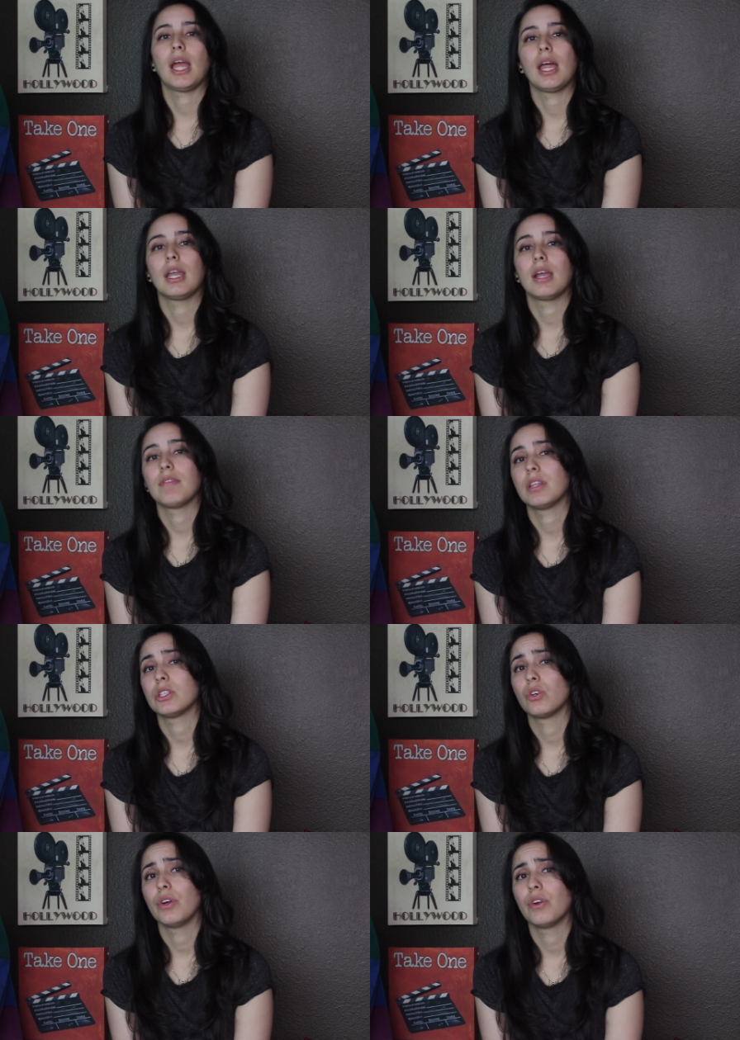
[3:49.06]
and
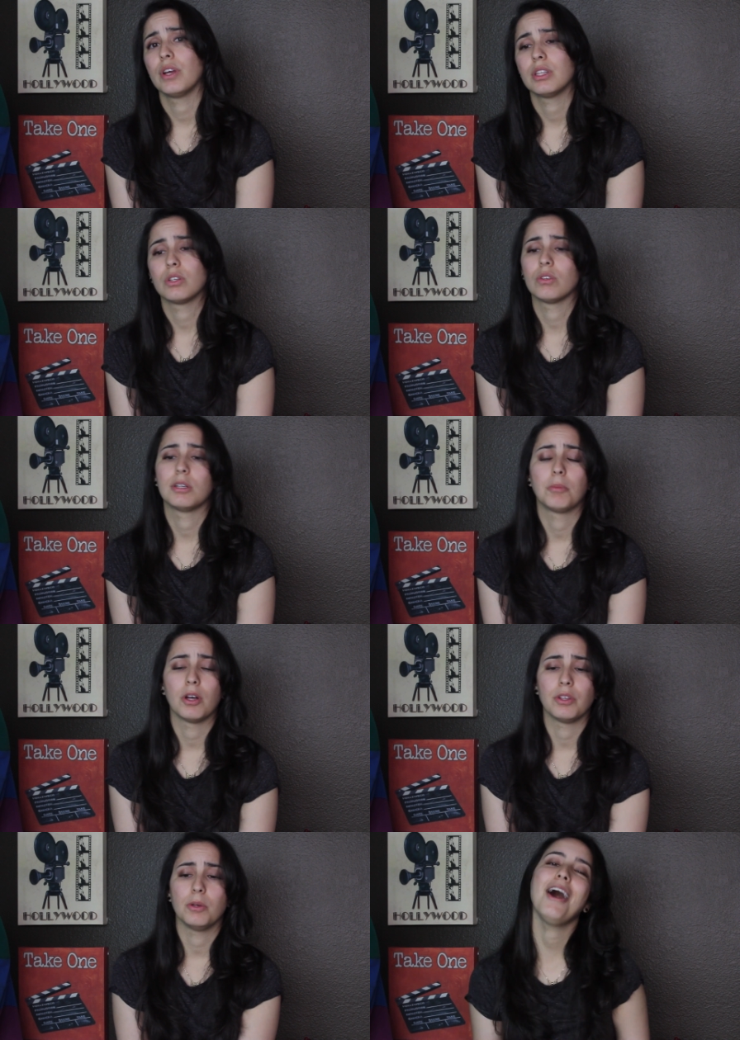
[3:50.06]
everything's going great, then don't let it bother you.